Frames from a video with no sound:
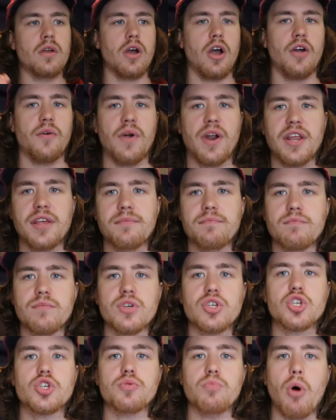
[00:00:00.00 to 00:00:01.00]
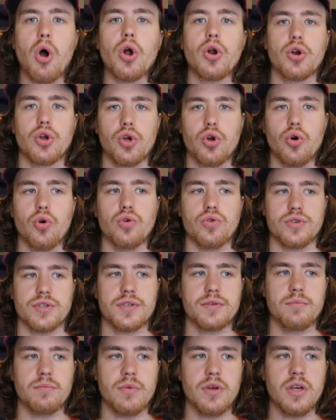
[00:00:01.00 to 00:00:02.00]
All right, ready? SMART
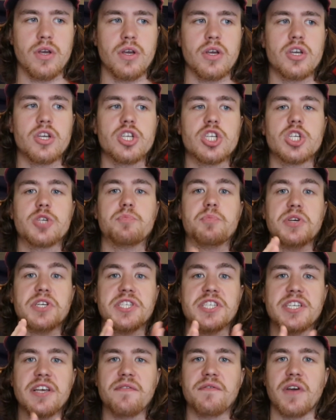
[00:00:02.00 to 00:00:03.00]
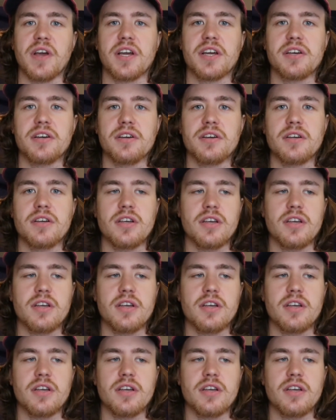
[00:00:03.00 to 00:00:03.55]
goals. Specific.